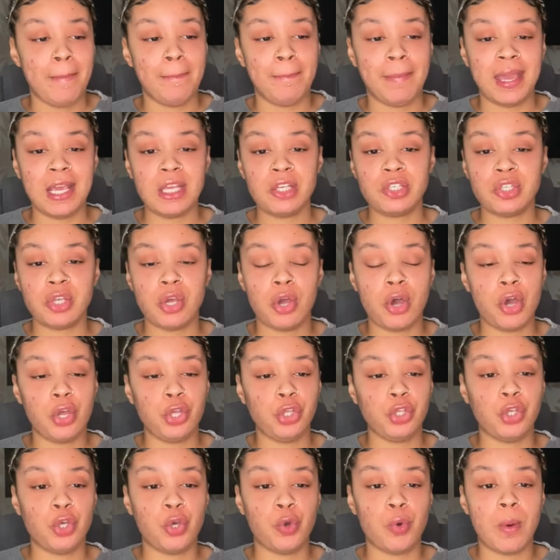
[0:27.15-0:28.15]
Make sure
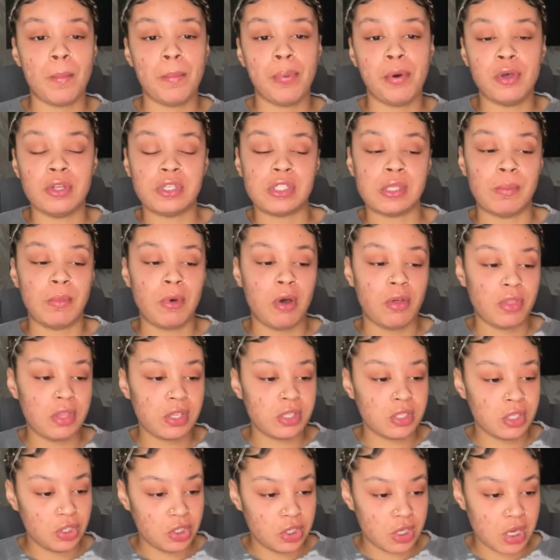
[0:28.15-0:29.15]
you put some
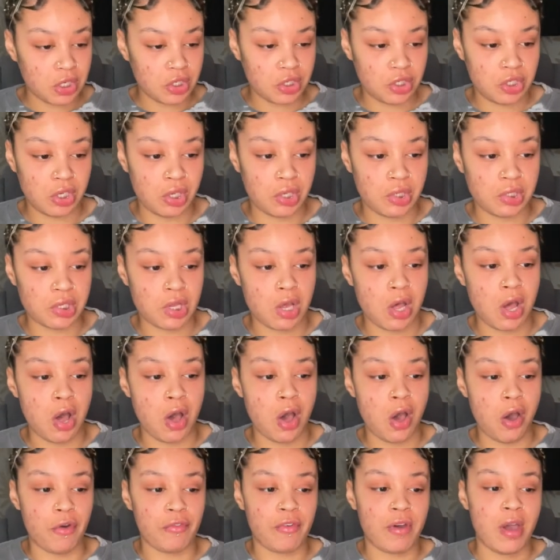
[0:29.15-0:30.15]
other suggestions
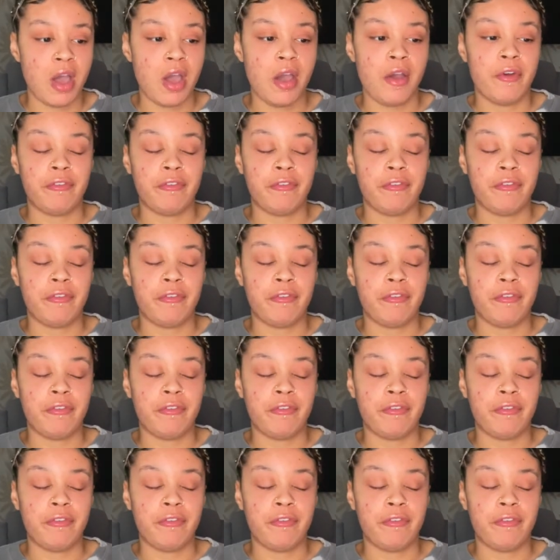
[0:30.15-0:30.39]
of